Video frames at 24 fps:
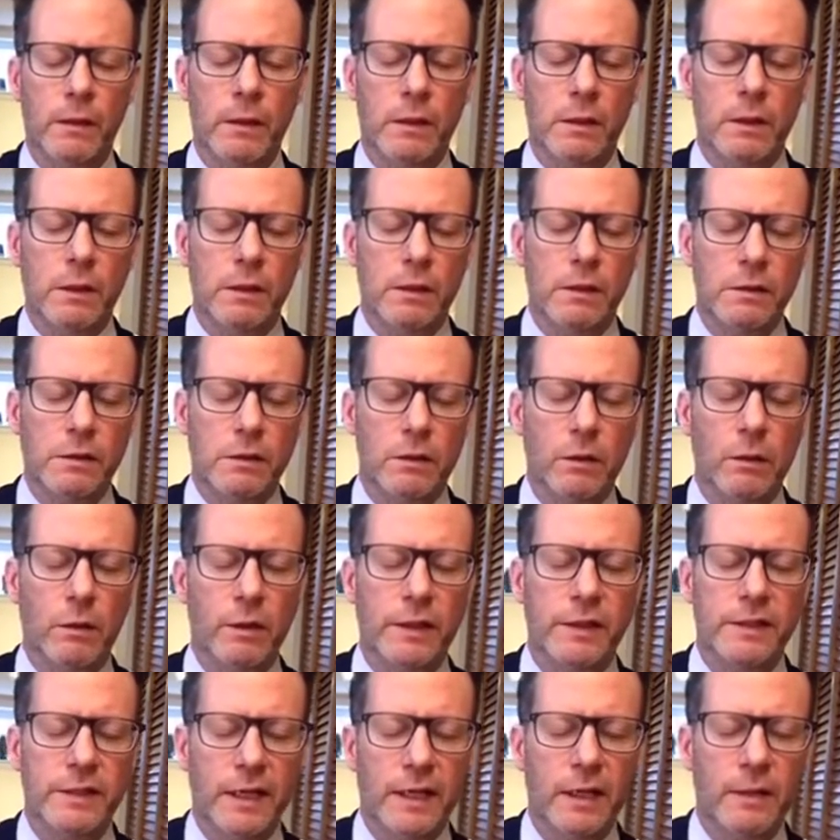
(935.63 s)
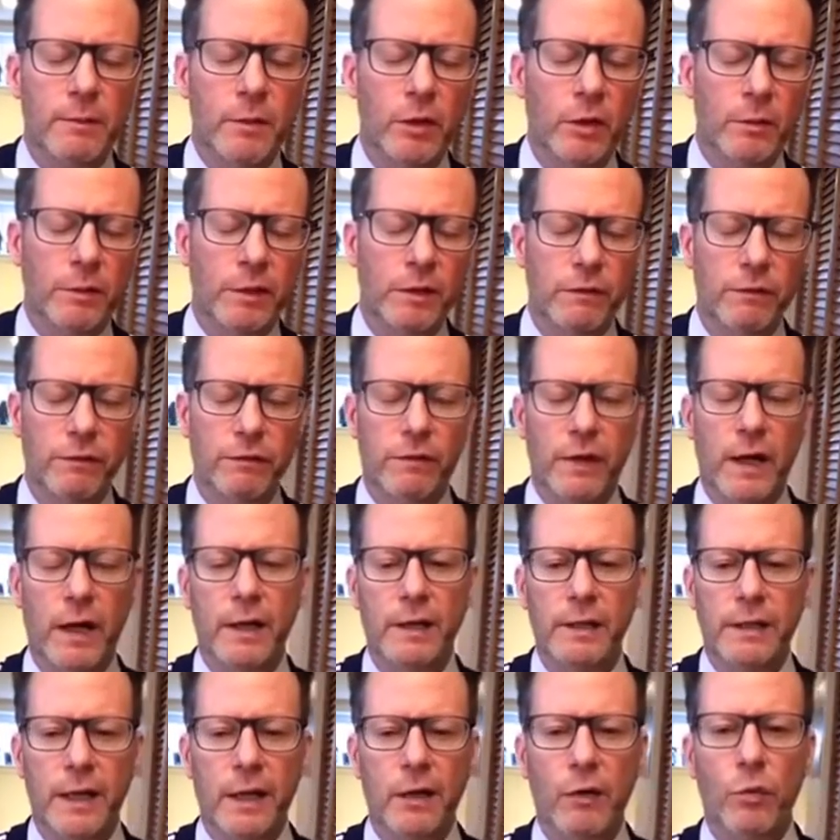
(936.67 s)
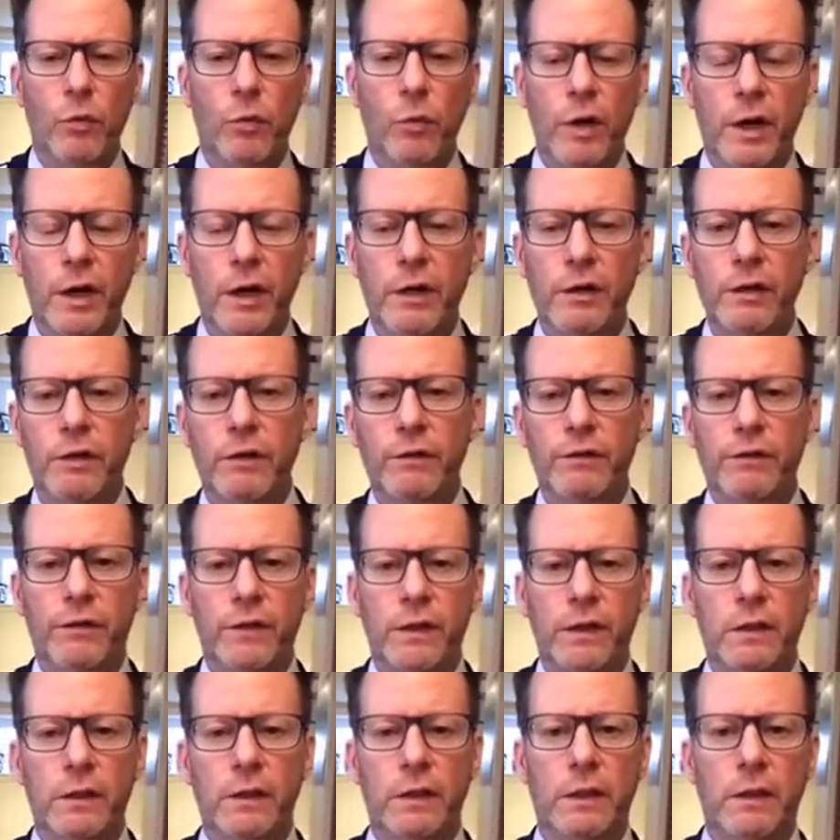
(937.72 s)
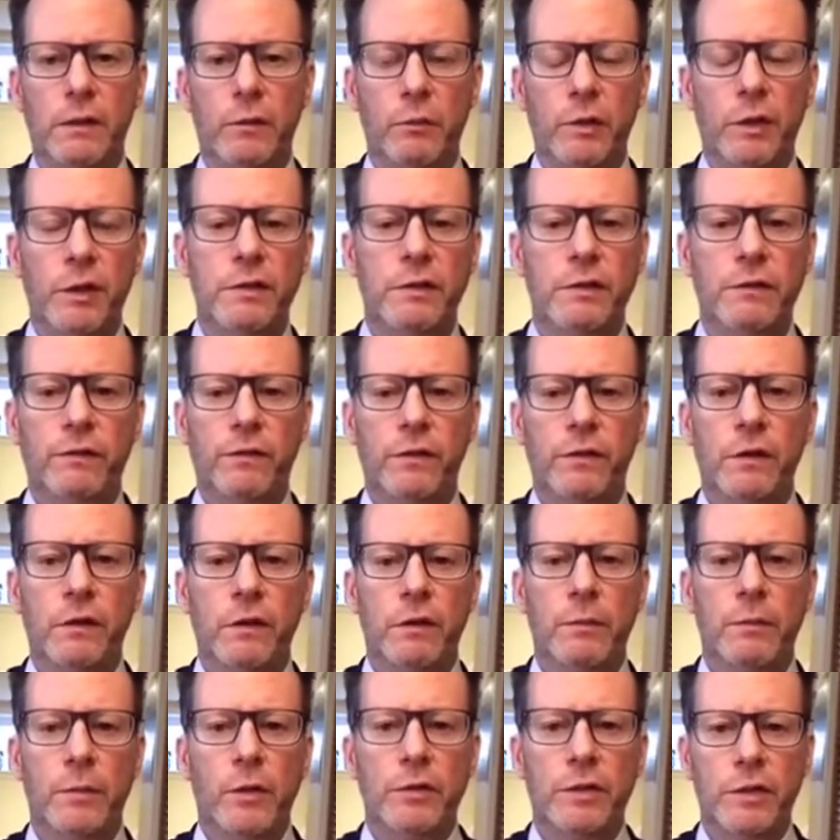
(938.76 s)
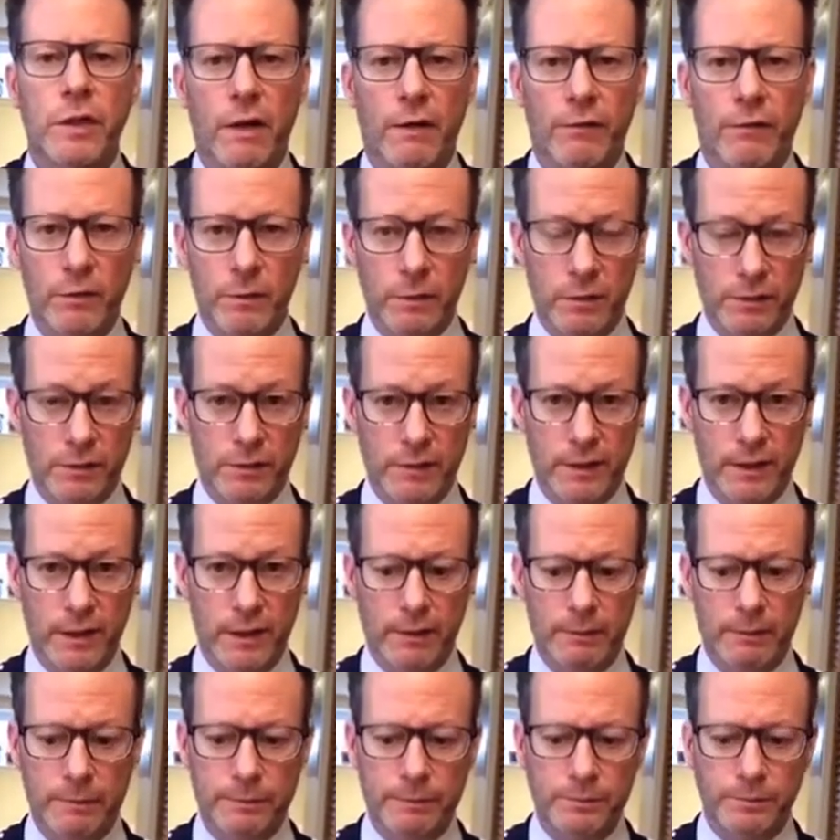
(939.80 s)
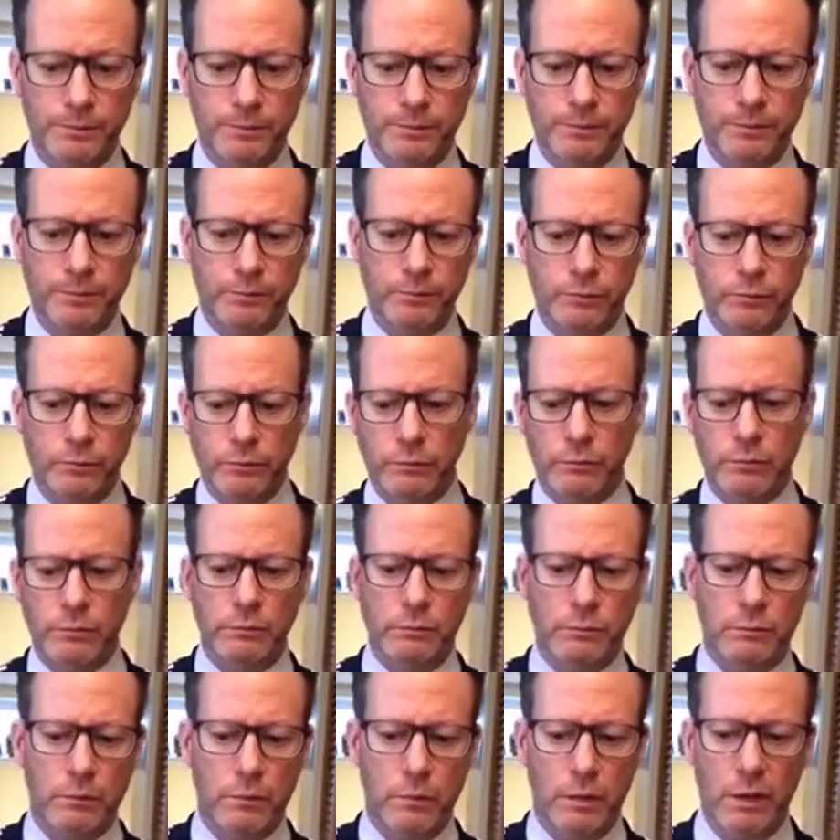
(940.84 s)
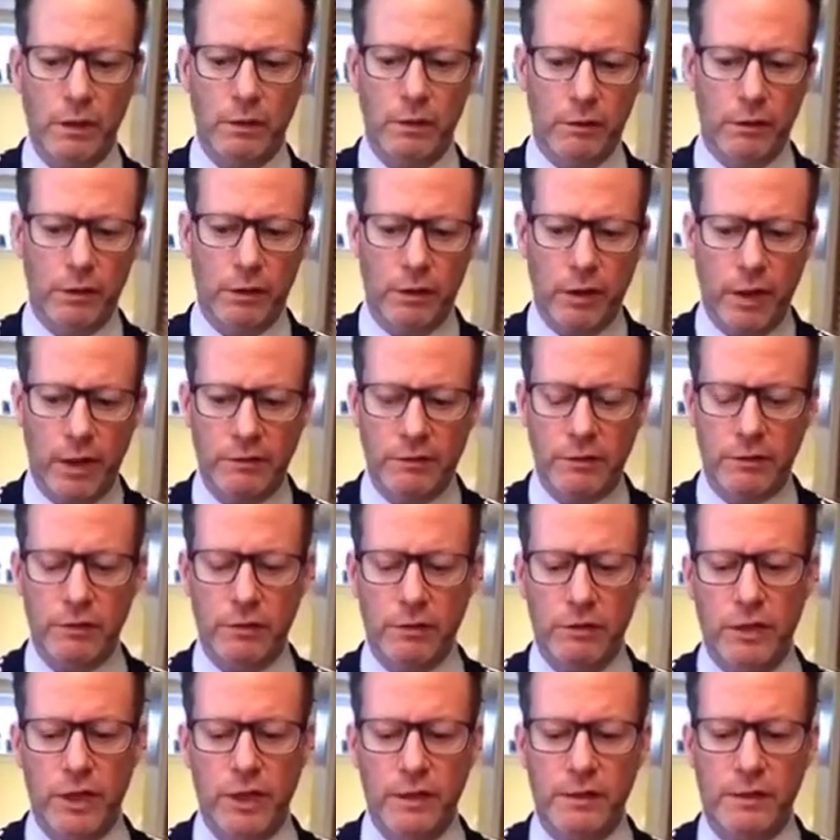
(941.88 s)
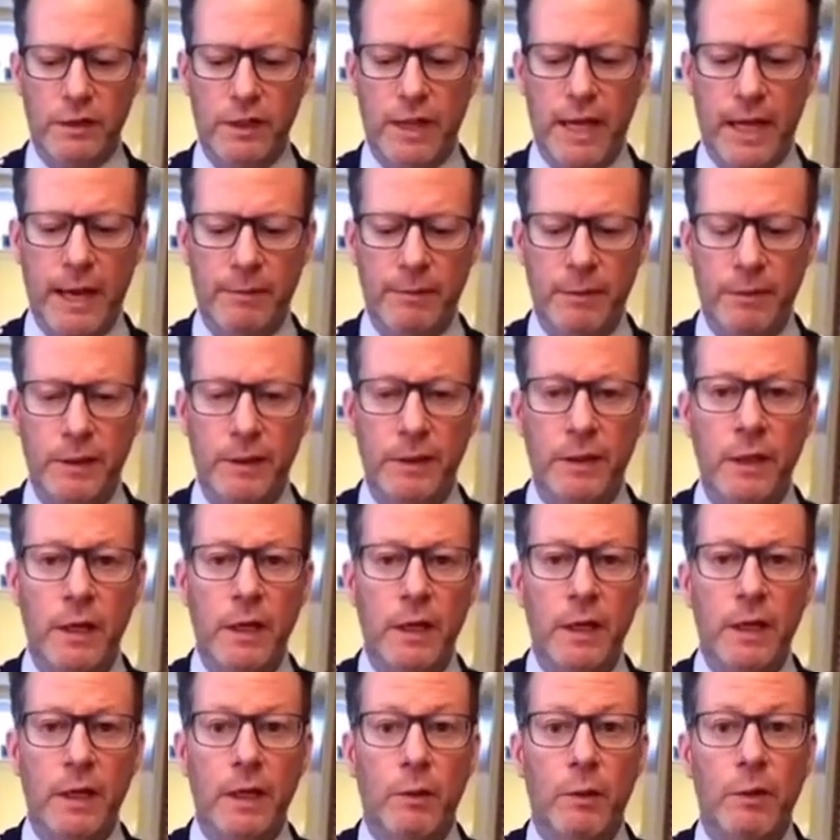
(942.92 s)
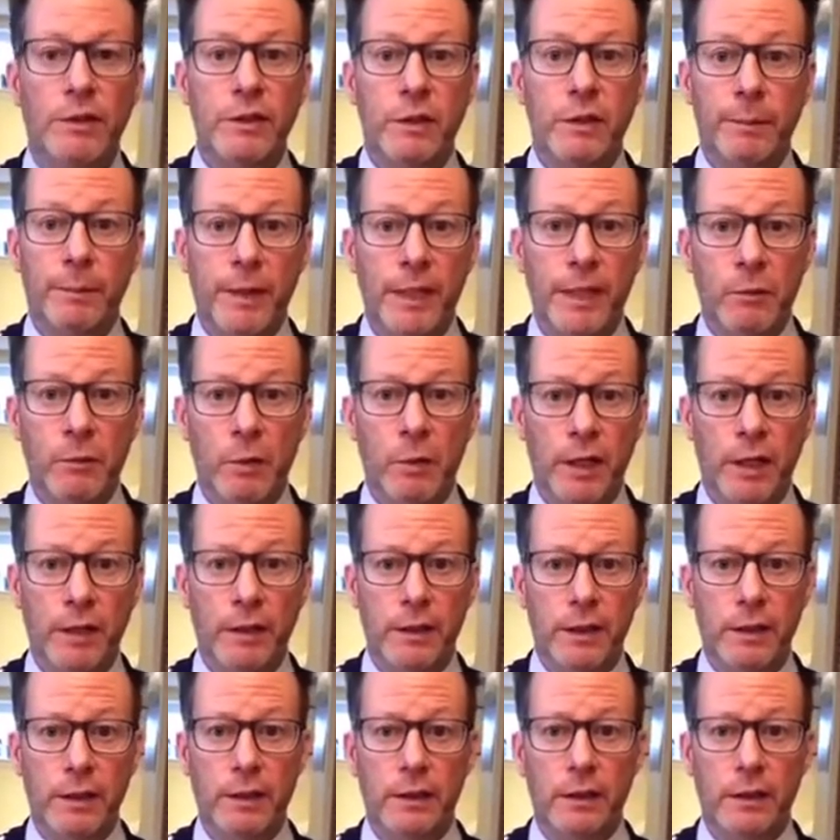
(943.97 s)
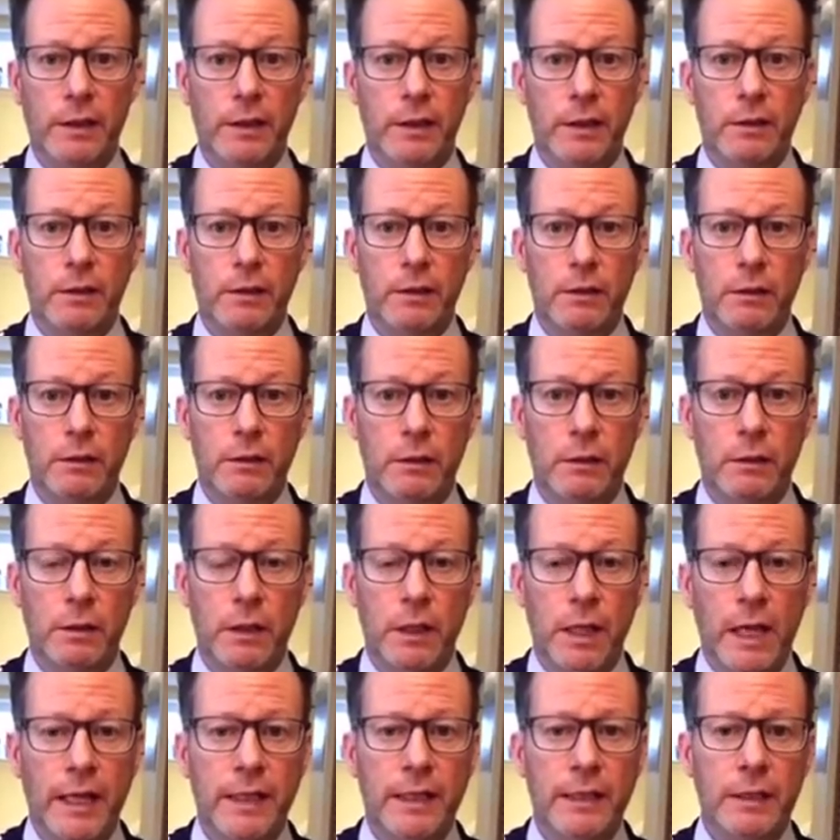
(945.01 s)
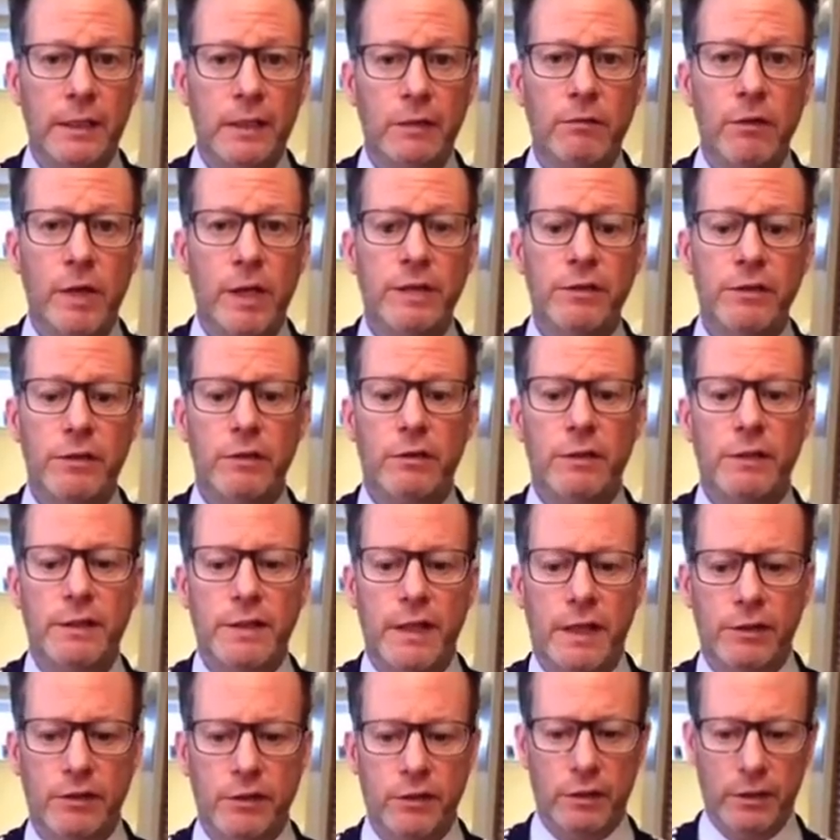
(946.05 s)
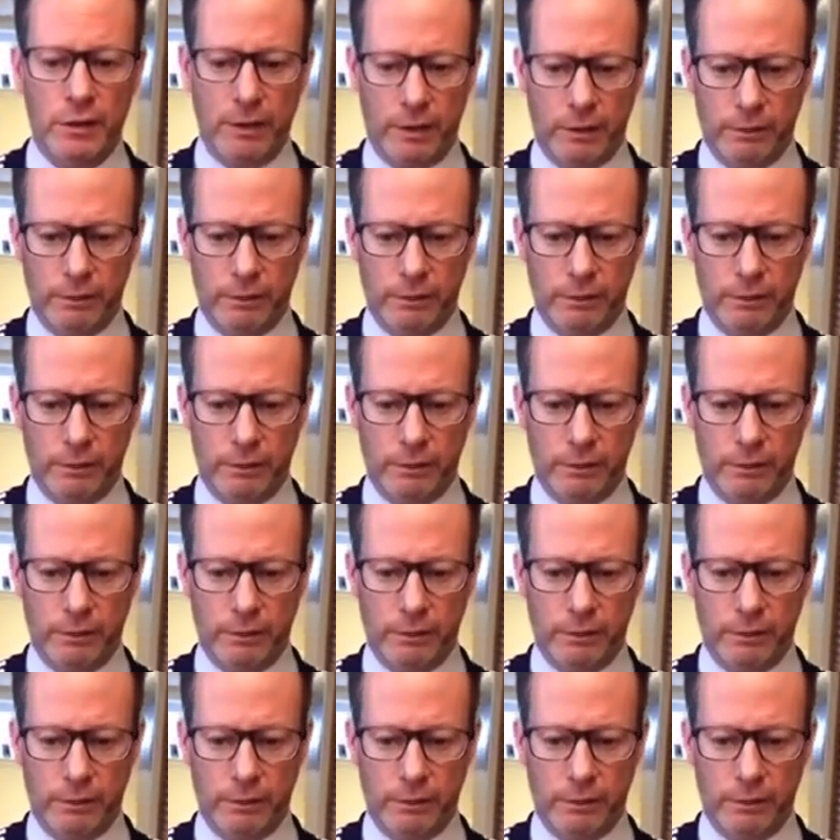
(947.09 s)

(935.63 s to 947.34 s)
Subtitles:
So go ahead, take a moment, find out where you're feeling it. Where does it feel the most comfortable today? Either in the nostrils, the chest, or the abdomen. I want you to pick one and then lightly rest your attention there.